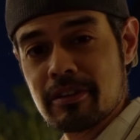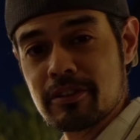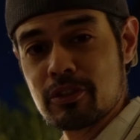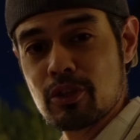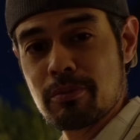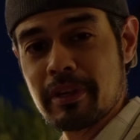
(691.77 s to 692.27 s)

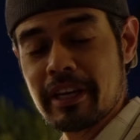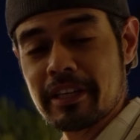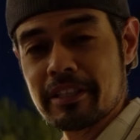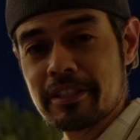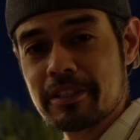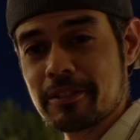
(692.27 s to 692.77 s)
zoom
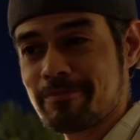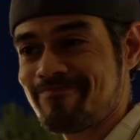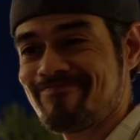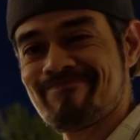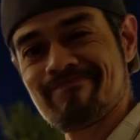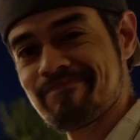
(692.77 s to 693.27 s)
lens,
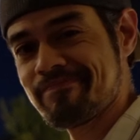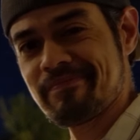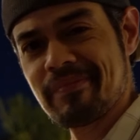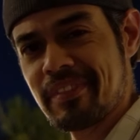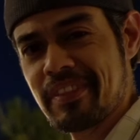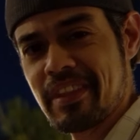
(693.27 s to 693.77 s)

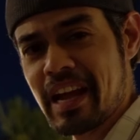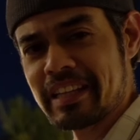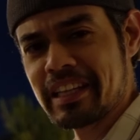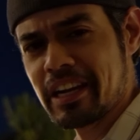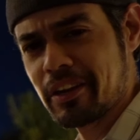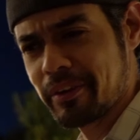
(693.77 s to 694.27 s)
not
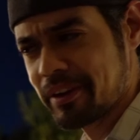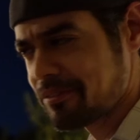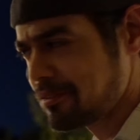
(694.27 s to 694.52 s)
that great